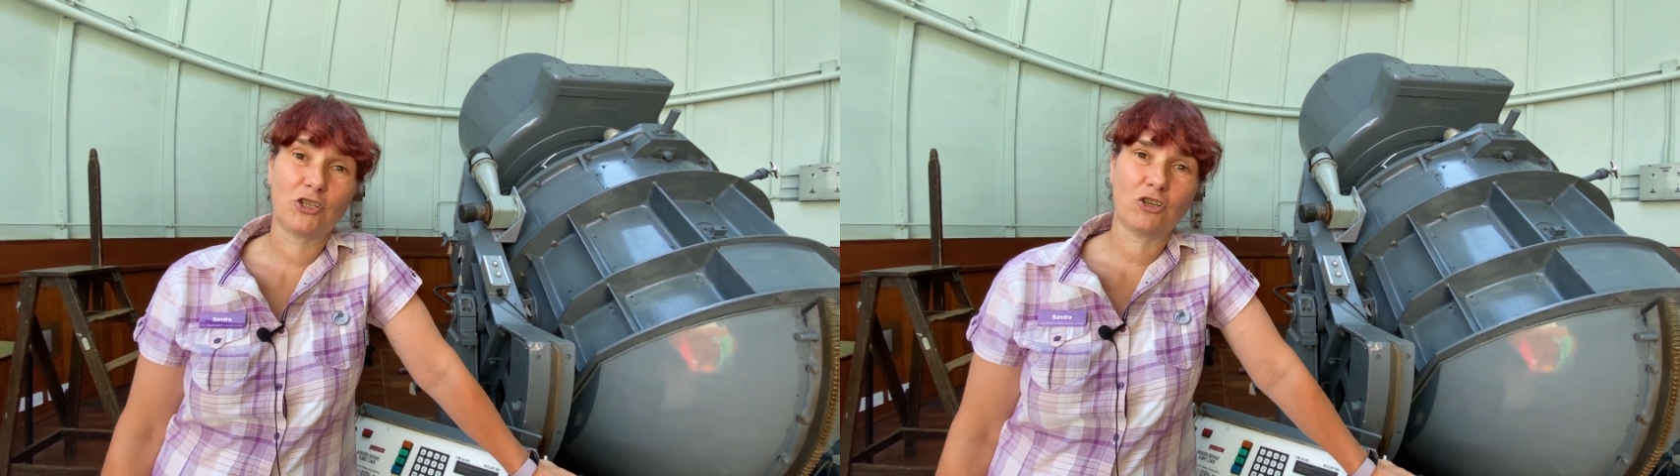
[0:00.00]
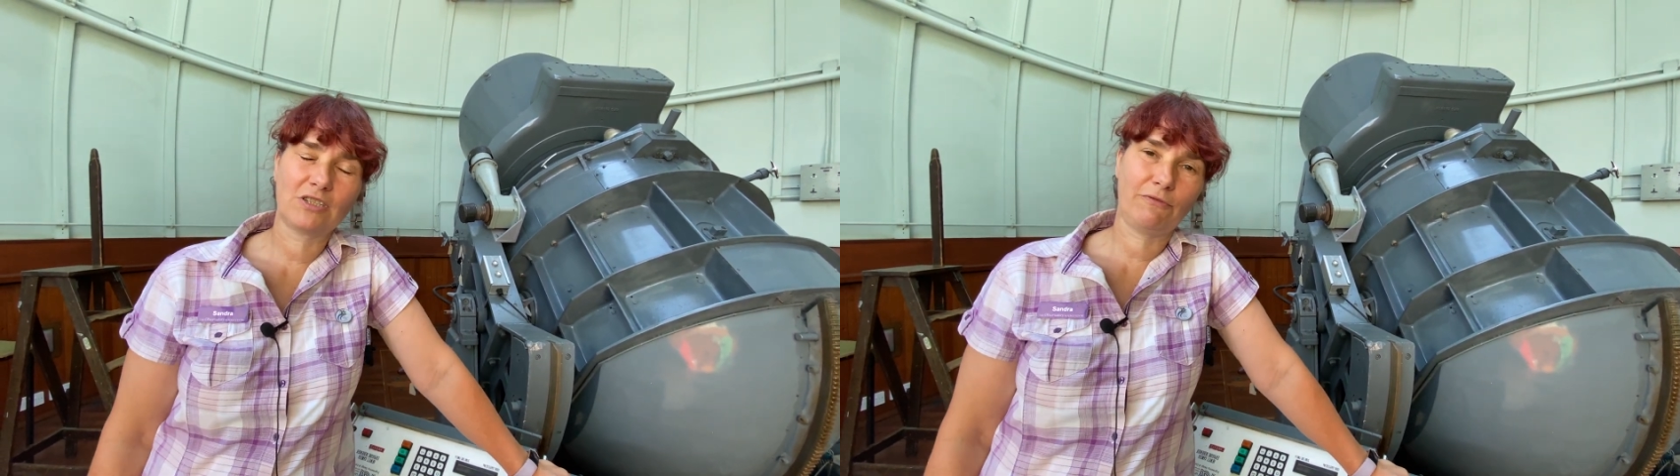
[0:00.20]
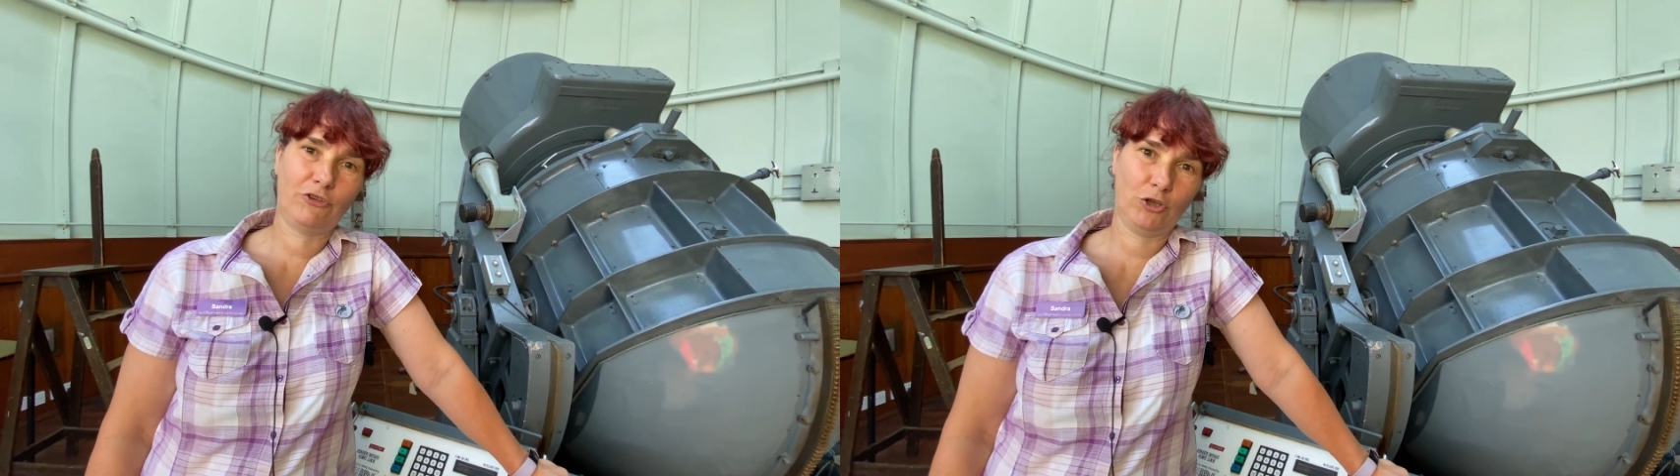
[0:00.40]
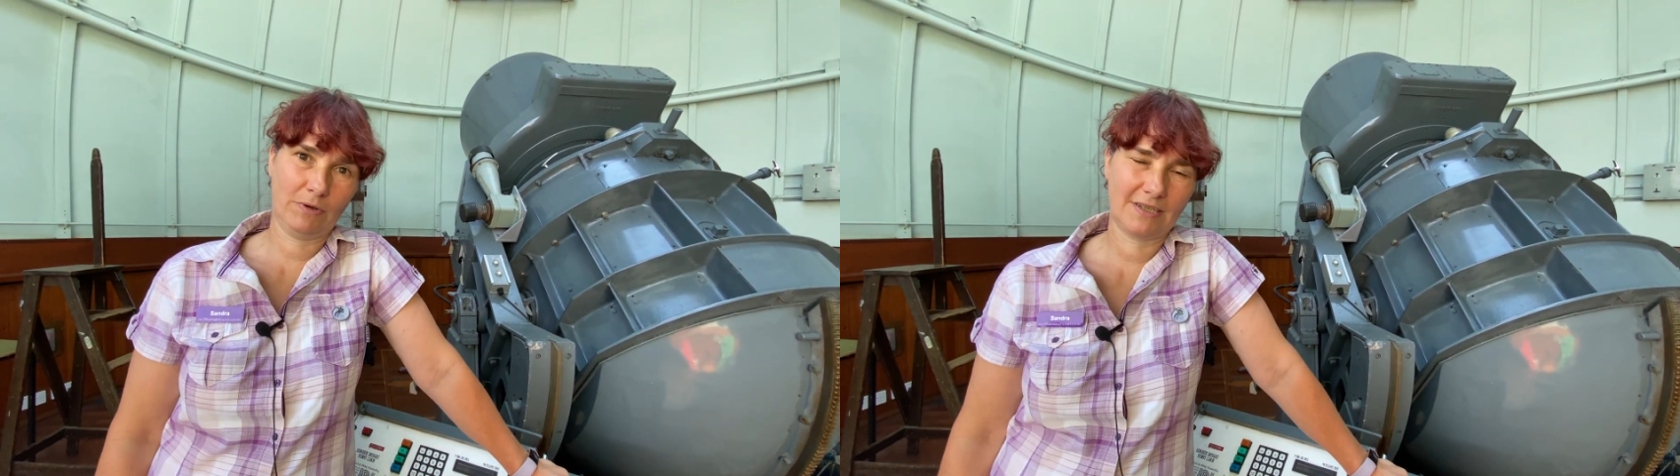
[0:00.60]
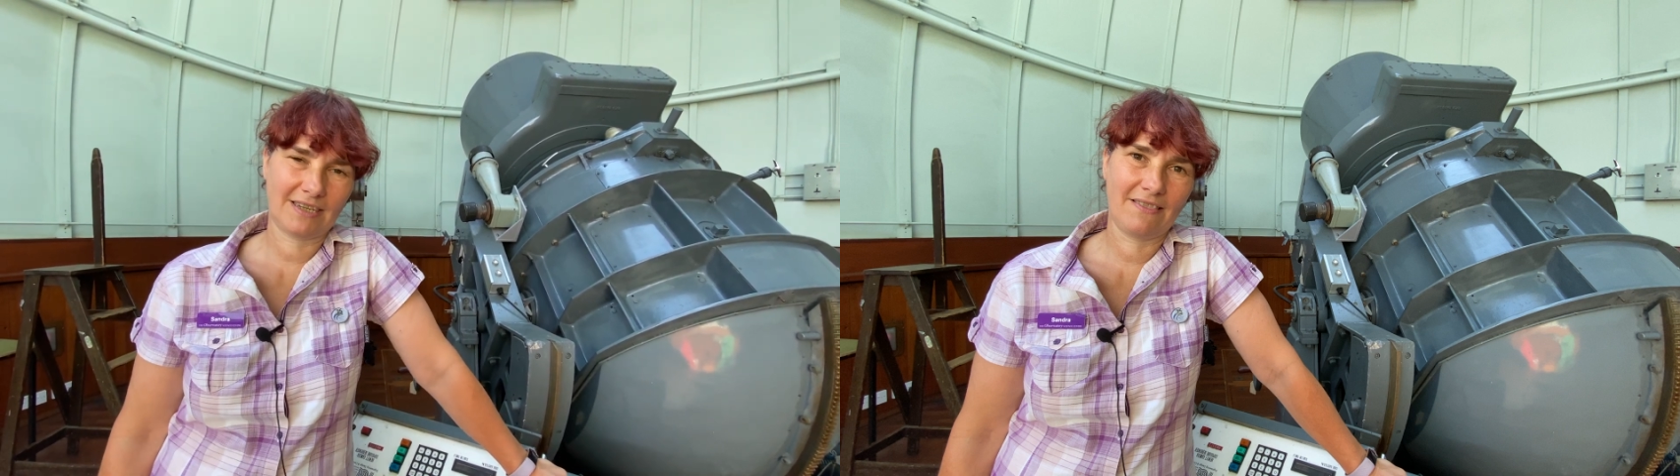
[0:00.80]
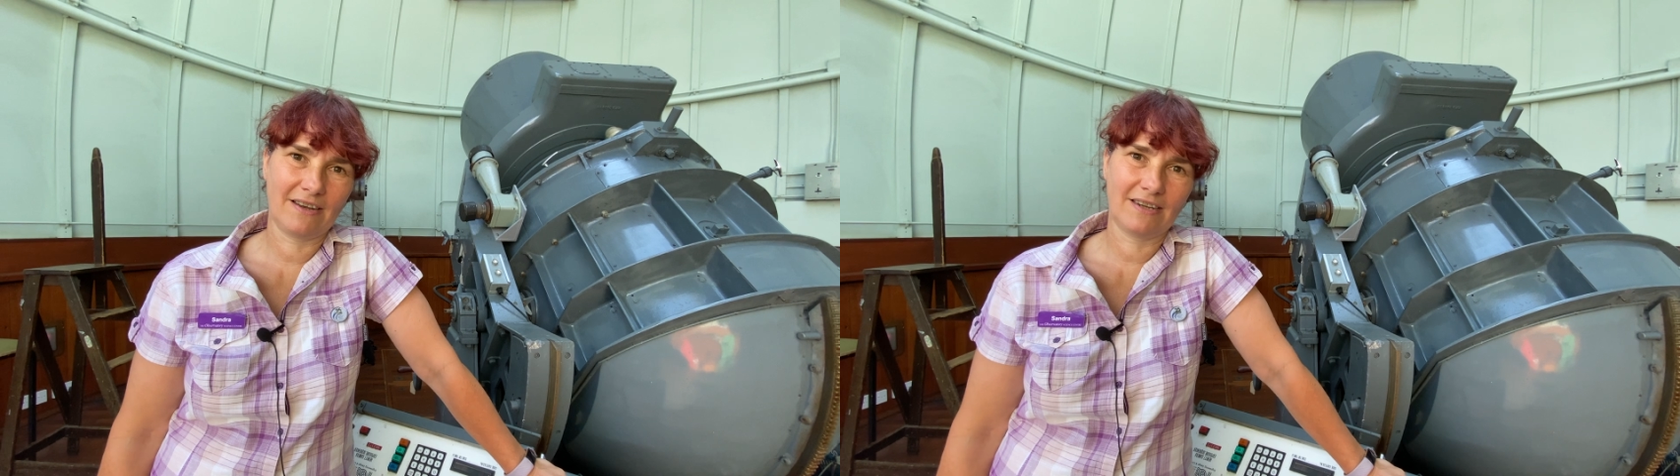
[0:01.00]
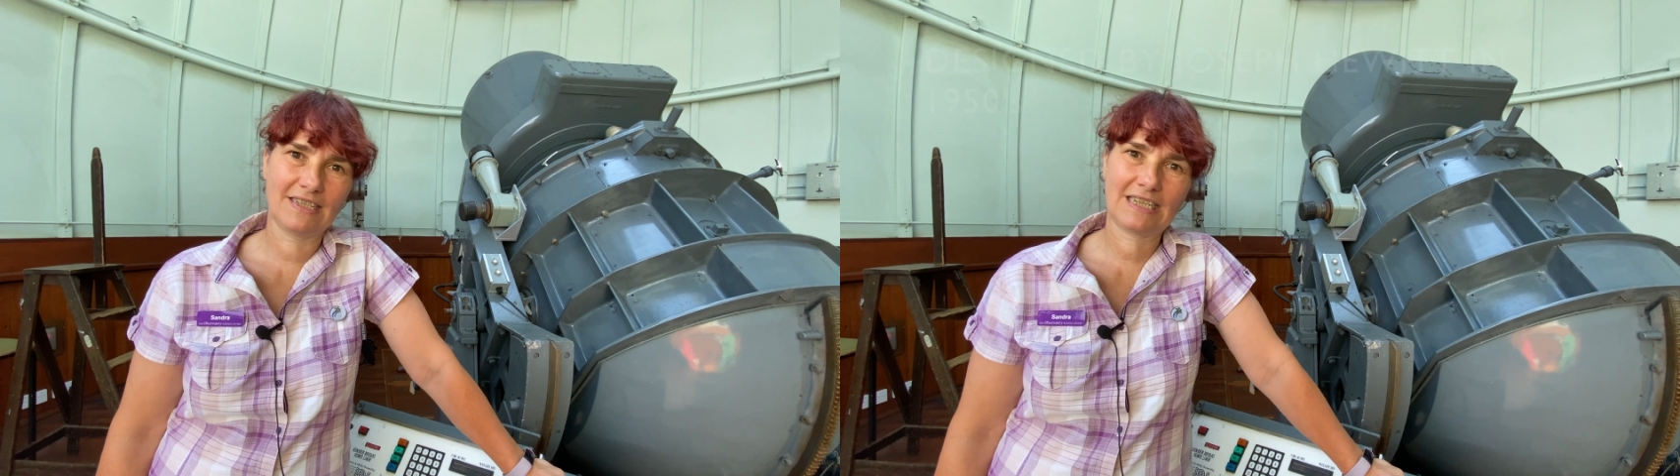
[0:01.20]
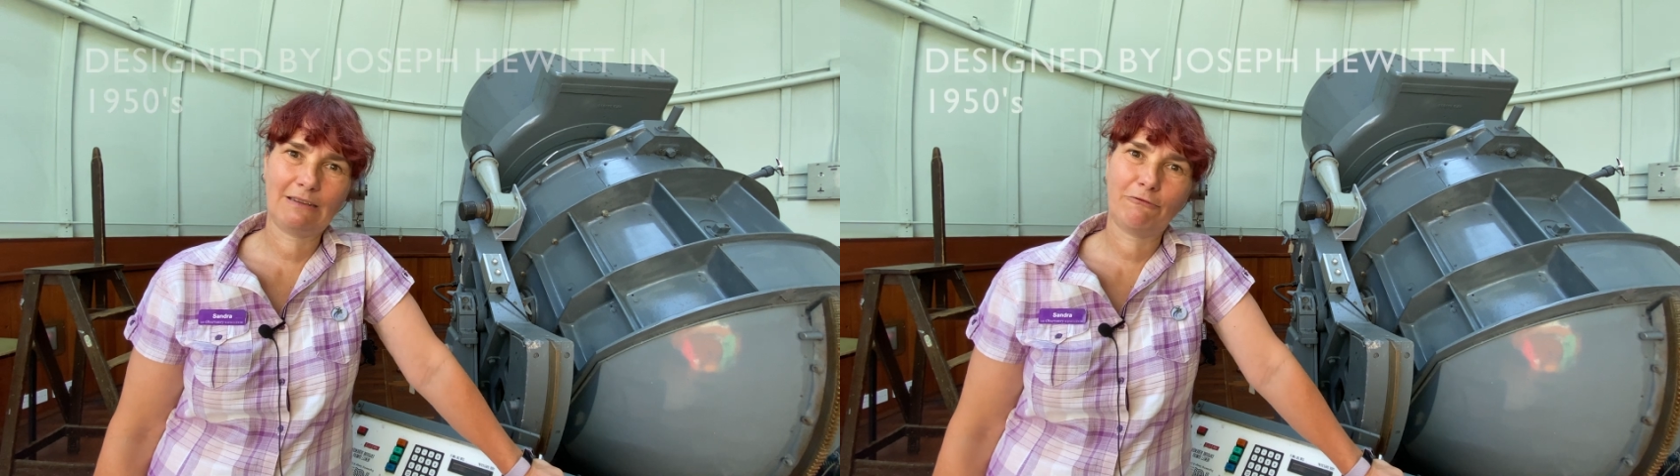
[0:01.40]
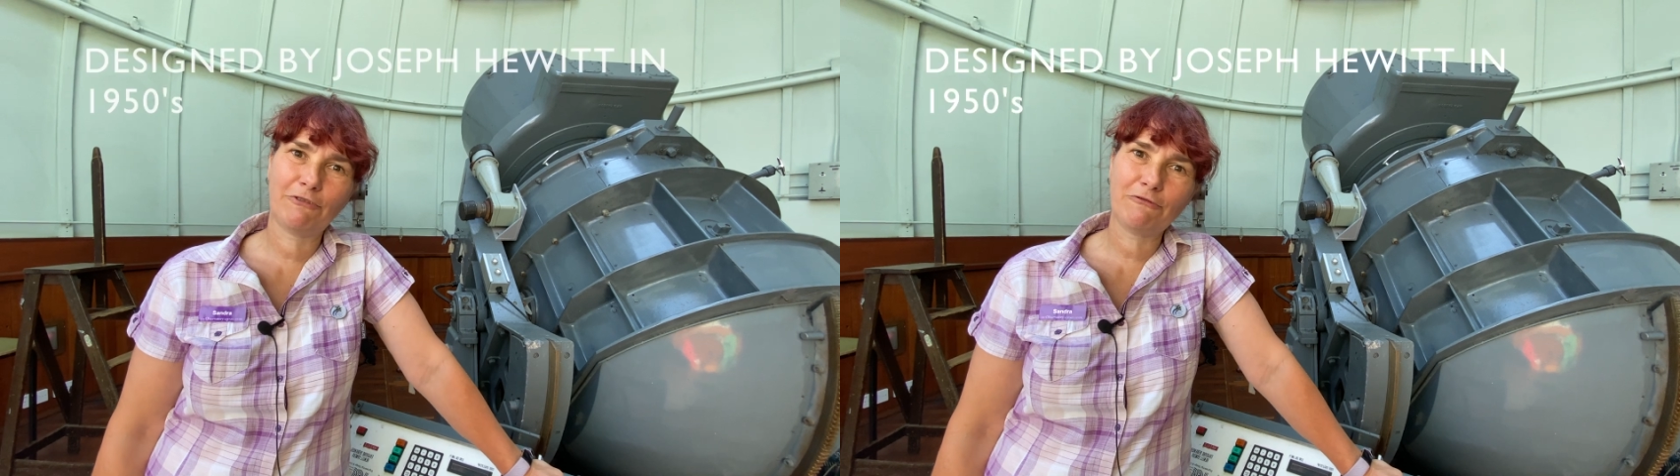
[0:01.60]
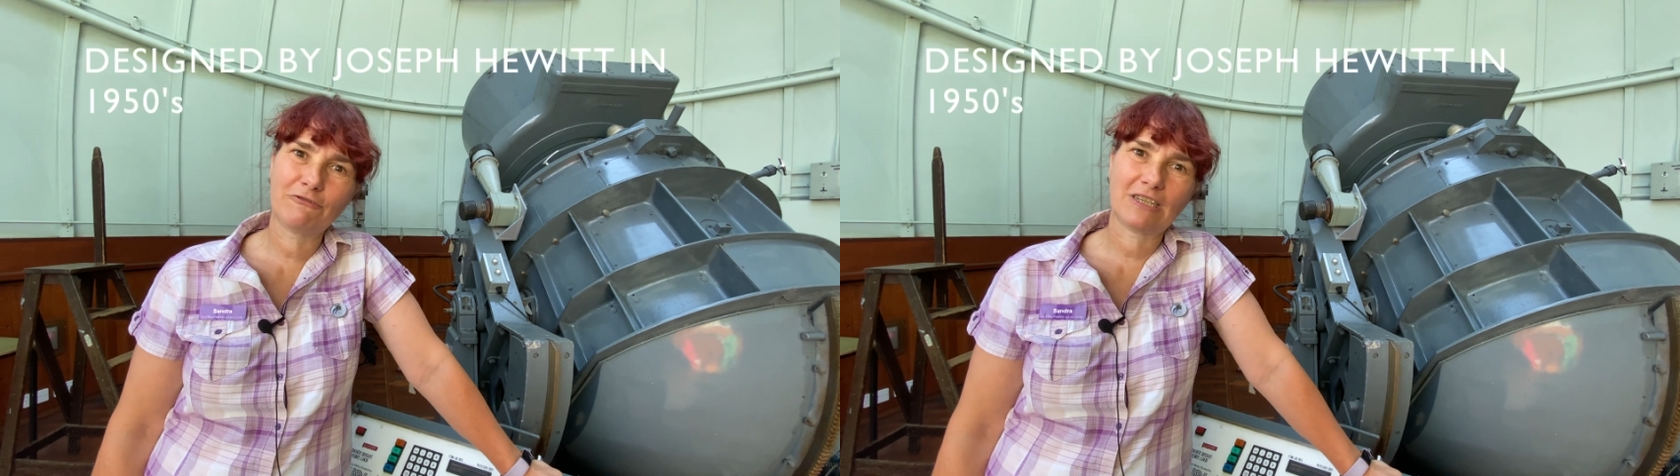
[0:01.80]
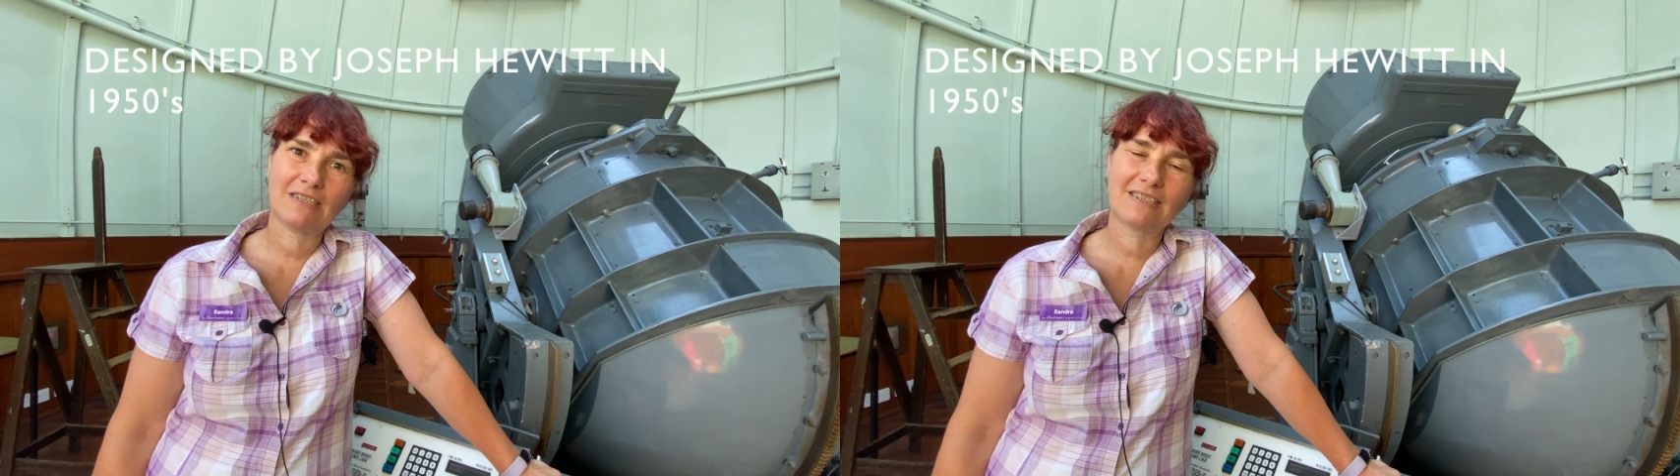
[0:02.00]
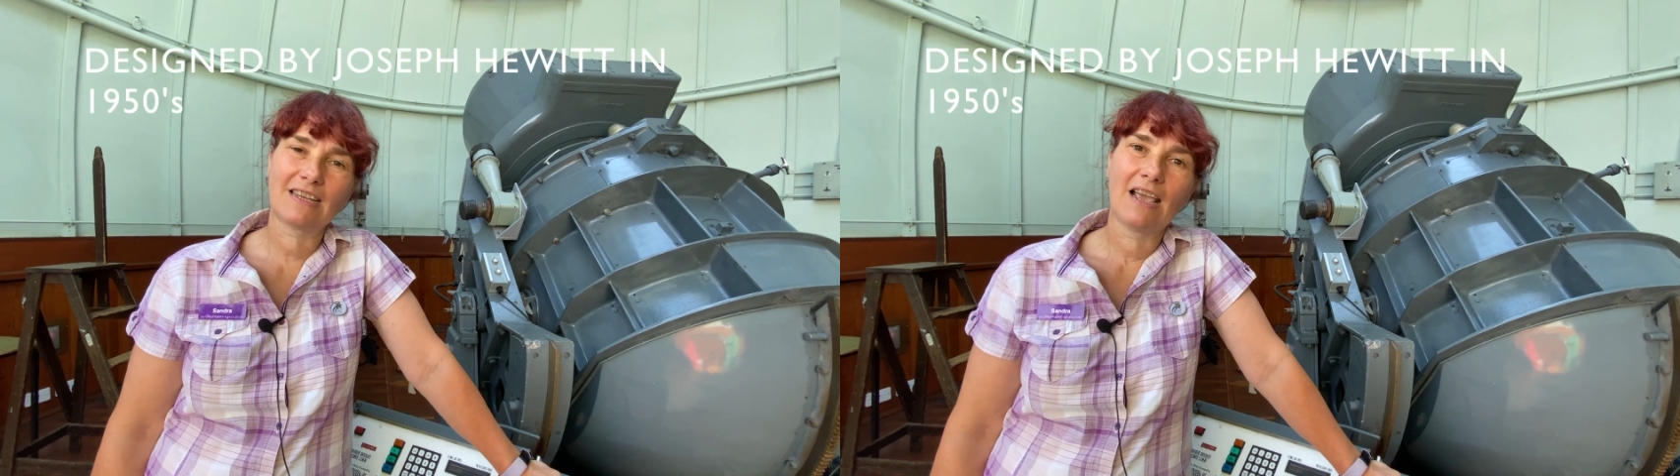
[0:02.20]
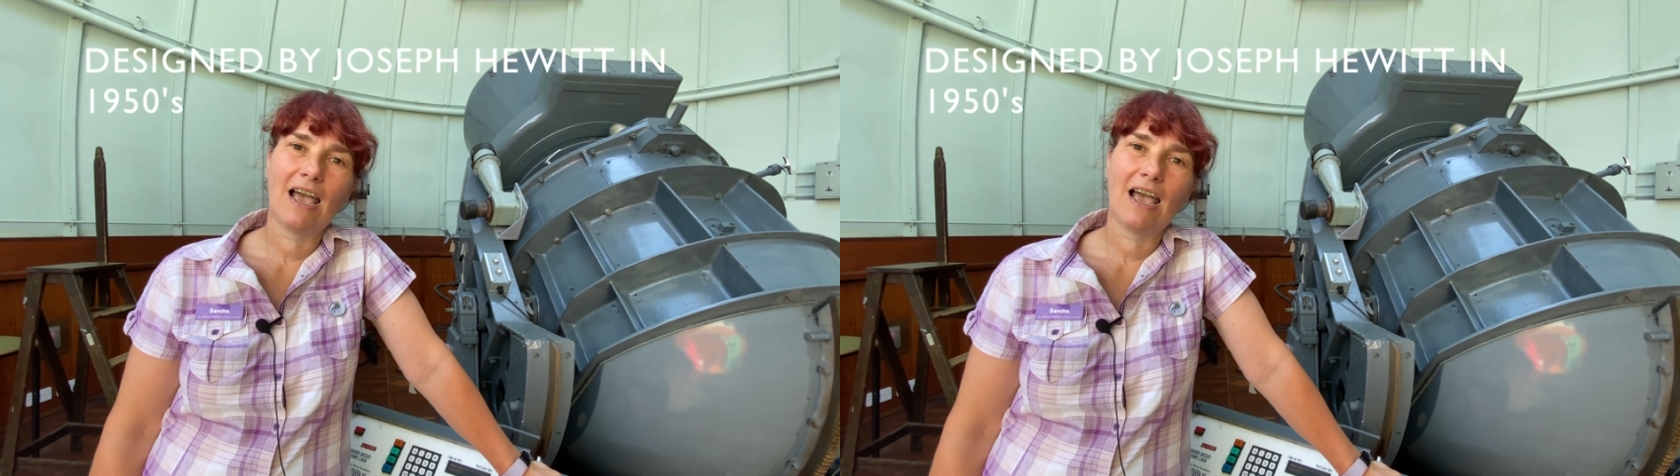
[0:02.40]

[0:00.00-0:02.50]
Joseph Hewitt in the 1950s,